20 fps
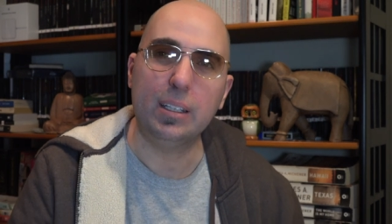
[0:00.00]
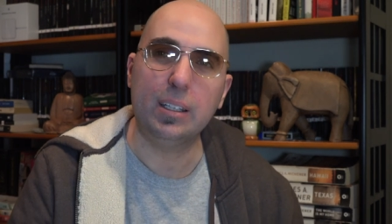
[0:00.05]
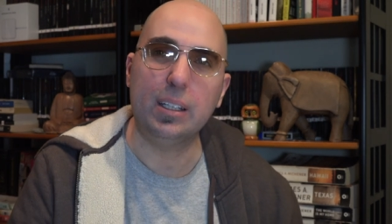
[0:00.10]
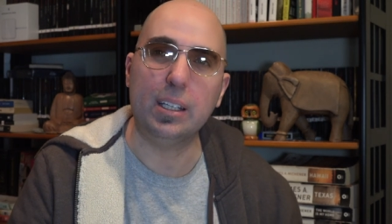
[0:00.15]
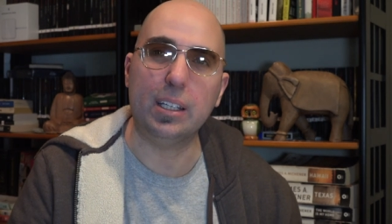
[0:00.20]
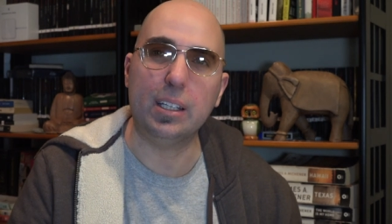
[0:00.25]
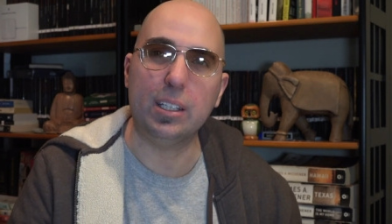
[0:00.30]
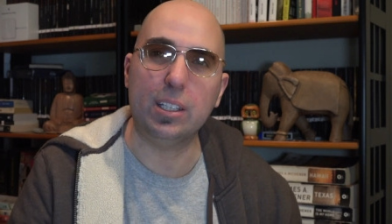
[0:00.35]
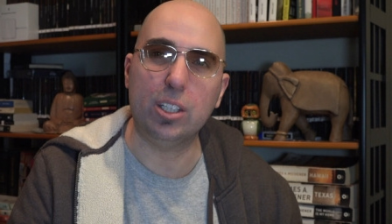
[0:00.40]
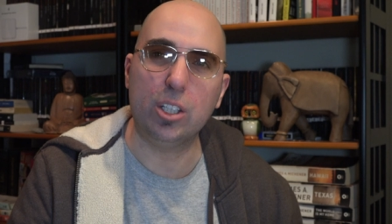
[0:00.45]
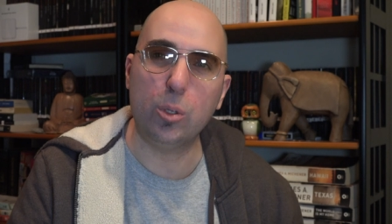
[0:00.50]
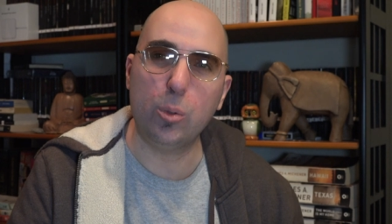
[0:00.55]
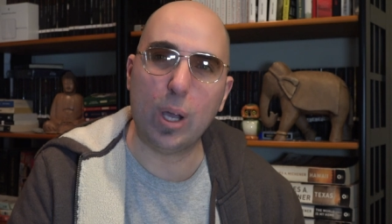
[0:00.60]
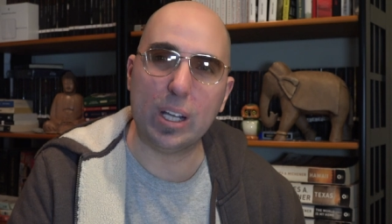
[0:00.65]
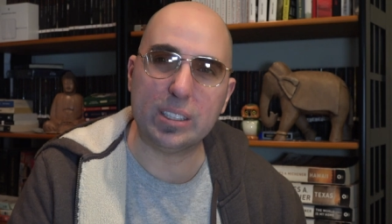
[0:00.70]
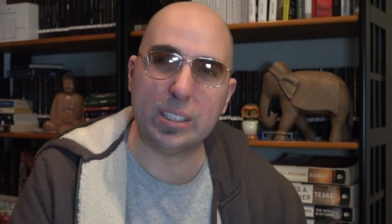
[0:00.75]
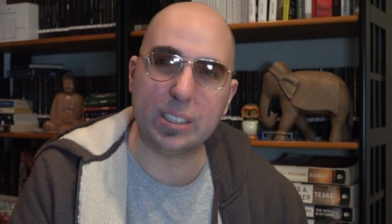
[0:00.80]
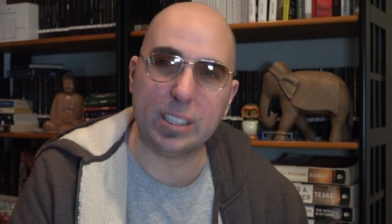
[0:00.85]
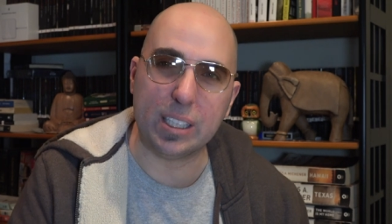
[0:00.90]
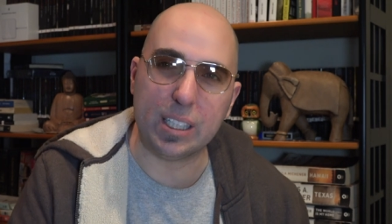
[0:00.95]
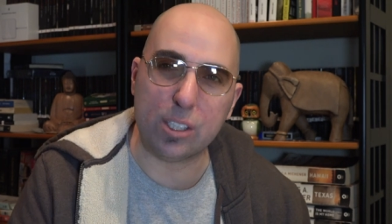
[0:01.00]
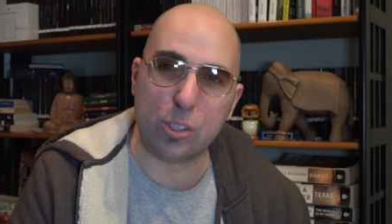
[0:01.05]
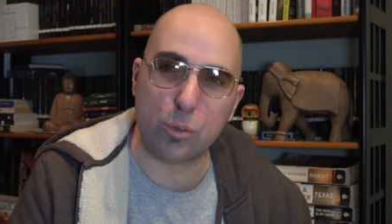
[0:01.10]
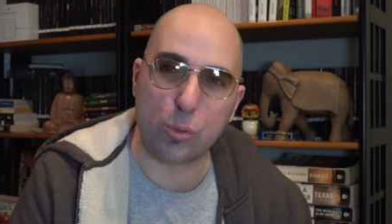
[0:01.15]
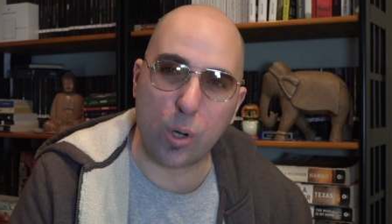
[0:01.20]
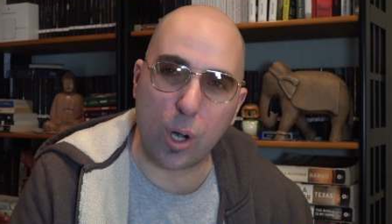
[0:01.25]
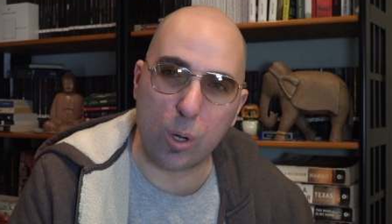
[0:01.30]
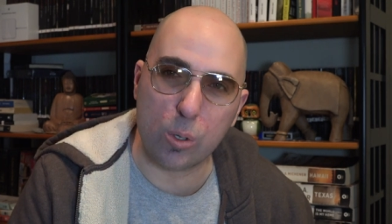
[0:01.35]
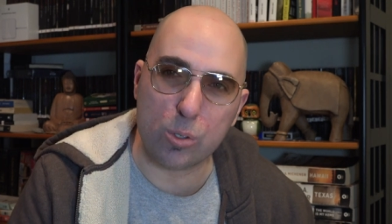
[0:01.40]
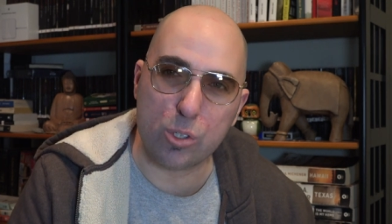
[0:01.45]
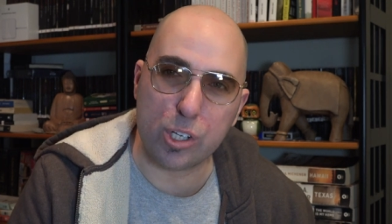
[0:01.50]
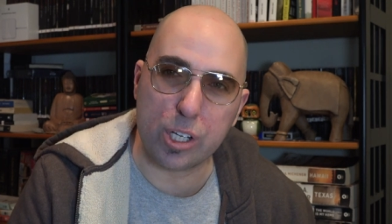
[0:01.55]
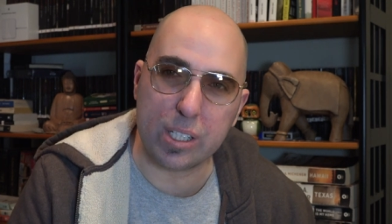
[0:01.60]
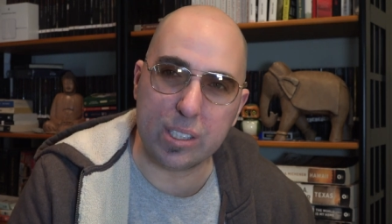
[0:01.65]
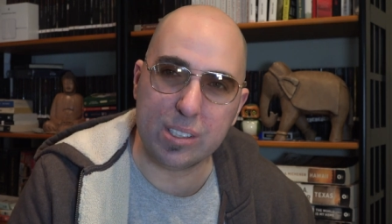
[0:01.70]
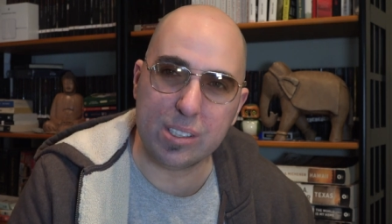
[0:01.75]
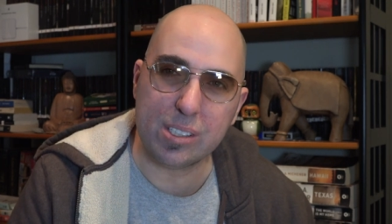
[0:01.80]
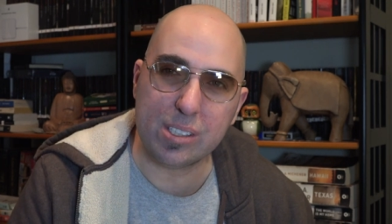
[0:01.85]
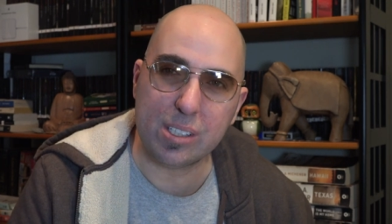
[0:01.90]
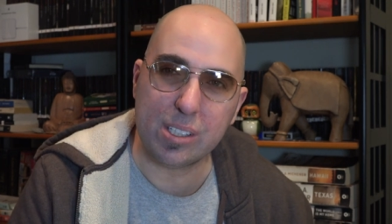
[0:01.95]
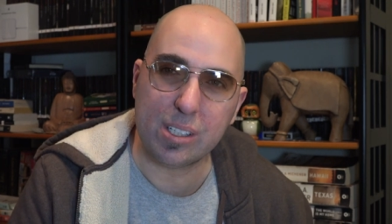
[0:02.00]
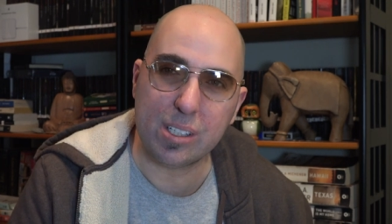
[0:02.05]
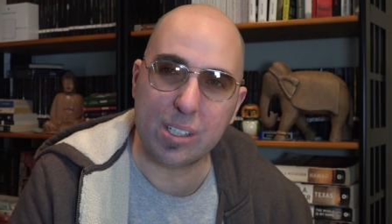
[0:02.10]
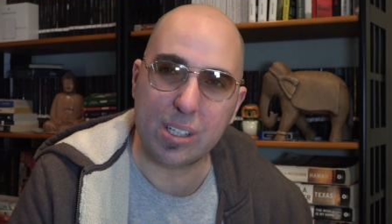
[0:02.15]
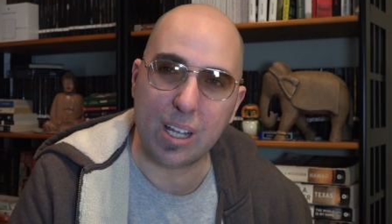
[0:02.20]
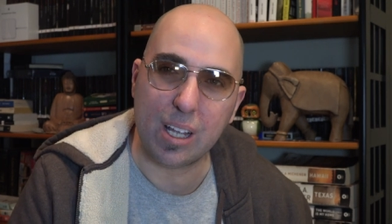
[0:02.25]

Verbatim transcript: the USC Trojans.